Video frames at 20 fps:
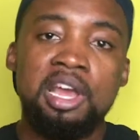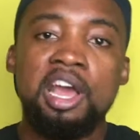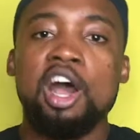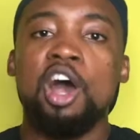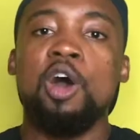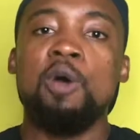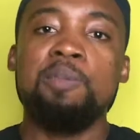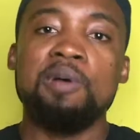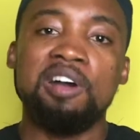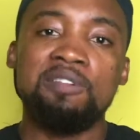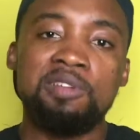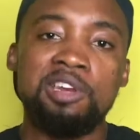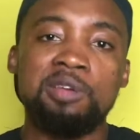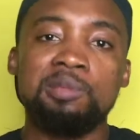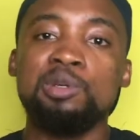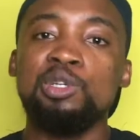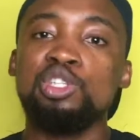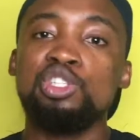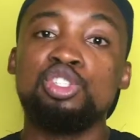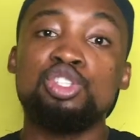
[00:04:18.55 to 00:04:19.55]
I hope I've been
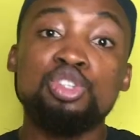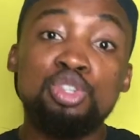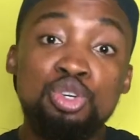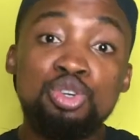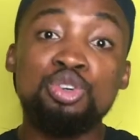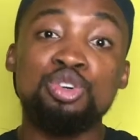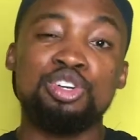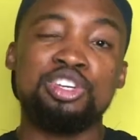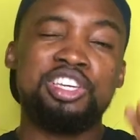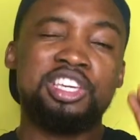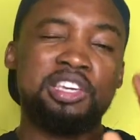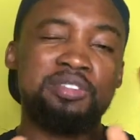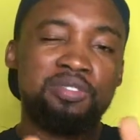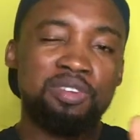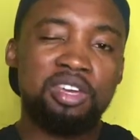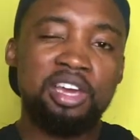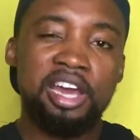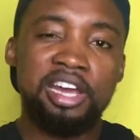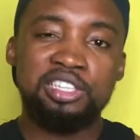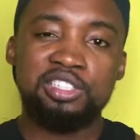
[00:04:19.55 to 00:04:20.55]
able to give you
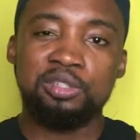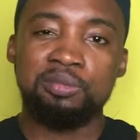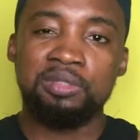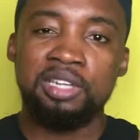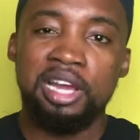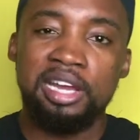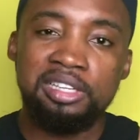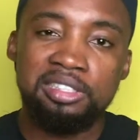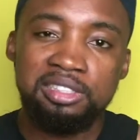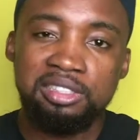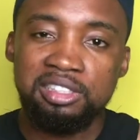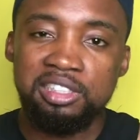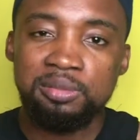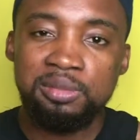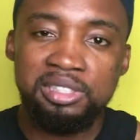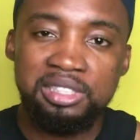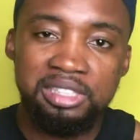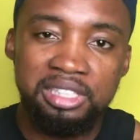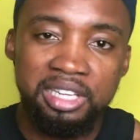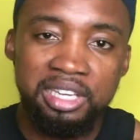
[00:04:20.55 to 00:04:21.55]
guys some nice
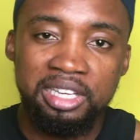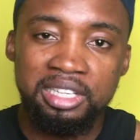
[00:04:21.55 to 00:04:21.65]
tips today.